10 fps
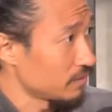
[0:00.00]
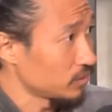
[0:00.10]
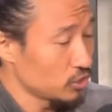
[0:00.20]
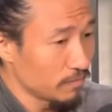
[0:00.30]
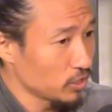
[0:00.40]

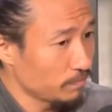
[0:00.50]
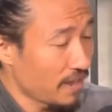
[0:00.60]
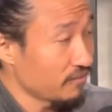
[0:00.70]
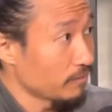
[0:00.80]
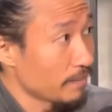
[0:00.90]
Too much
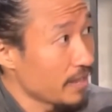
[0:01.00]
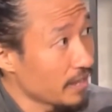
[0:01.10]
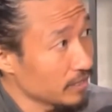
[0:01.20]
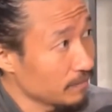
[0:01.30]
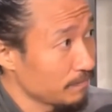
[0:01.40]
pain for my
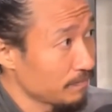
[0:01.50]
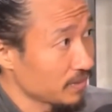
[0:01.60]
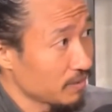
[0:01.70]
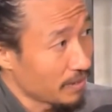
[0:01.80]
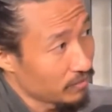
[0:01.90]
back.
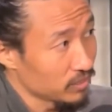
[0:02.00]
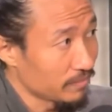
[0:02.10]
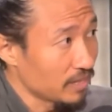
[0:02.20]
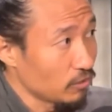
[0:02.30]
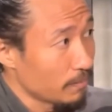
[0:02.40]
The pain was in
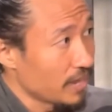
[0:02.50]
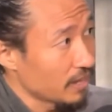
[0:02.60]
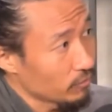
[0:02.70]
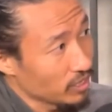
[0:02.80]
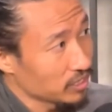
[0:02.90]
my lower
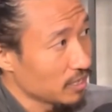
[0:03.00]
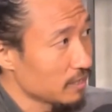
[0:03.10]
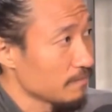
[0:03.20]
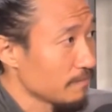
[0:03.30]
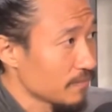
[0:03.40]
back, right
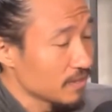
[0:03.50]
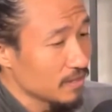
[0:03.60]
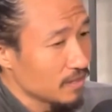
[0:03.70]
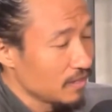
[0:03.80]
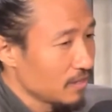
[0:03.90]
side.
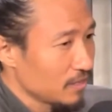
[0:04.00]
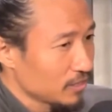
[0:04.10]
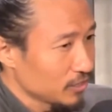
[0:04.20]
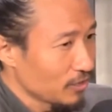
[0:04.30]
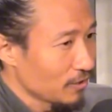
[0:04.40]

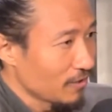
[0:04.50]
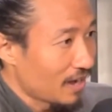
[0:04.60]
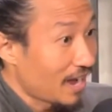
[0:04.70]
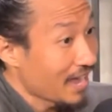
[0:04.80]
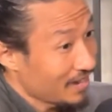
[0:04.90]
So
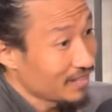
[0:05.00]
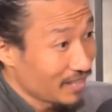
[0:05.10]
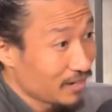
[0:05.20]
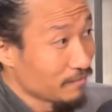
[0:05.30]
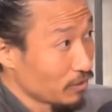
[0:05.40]
I had a
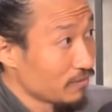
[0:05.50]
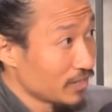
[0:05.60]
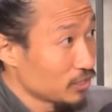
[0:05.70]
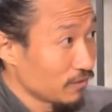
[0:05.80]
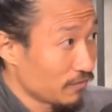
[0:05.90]
lot of
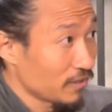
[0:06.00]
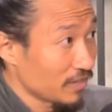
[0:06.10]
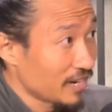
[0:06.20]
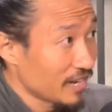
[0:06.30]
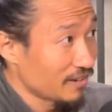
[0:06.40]
motivation to figure
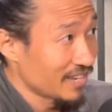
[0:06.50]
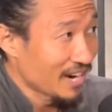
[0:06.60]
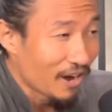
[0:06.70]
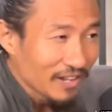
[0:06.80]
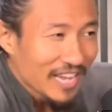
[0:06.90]
that out. And
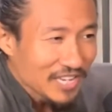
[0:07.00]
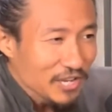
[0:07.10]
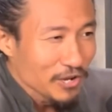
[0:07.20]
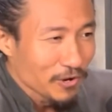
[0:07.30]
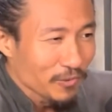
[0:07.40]
all I
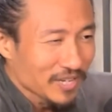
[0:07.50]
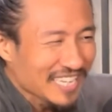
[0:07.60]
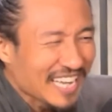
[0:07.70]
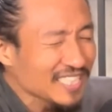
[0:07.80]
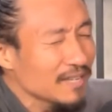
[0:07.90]
knew was
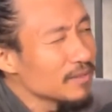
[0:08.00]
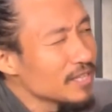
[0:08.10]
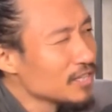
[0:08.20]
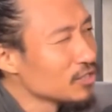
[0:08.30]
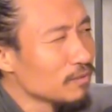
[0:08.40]
it had something
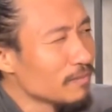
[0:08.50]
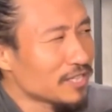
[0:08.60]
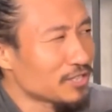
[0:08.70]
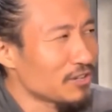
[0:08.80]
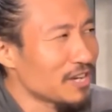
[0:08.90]
to do with my
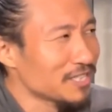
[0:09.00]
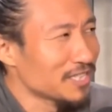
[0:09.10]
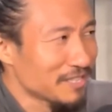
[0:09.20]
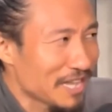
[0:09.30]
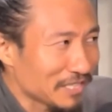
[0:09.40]

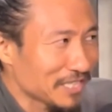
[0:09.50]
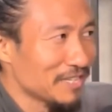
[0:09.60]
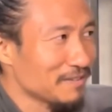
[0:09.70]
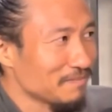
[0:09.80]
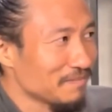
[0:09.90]
stress. That was
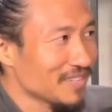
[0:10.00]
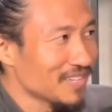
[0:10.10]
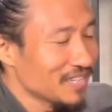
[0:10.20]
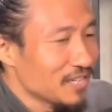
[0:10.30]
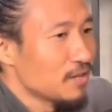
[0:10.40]
it.
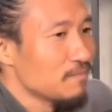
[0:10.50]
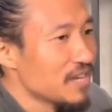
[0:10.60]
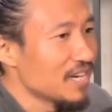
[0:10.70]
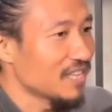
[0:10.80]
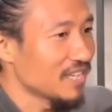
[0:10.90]
Couldn't
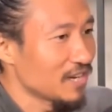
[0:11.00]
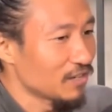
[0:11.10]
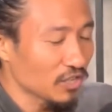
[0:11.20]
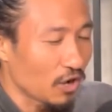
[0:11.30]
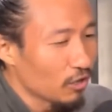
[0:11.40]
be anything
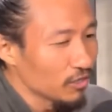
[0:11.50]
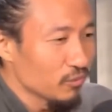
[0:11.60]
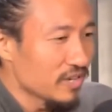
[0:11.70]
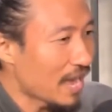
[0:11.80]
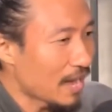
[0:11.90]
else. All the
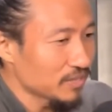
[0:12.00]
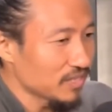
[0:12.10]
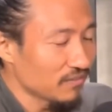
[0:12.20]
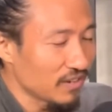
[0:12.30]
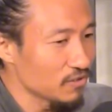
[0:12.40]
rehab
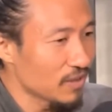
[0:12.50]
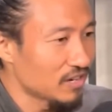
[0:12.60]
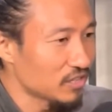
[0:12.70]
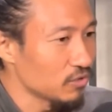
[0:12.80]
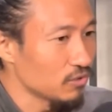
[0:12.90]
stuff I knew
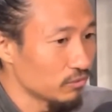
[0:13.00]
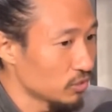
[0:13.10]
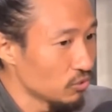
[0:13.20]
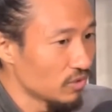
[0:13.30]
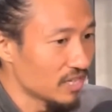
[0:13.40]
how to do,
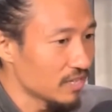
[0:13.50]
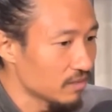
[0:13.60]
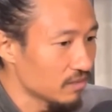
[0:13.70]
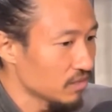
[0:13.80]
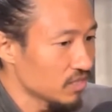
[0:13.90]
doing it,
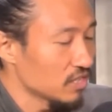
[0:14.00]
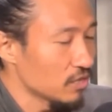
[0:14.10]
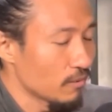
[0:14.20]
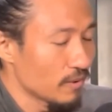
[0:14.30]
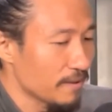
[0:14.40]
didn't
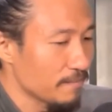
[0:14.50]
go away.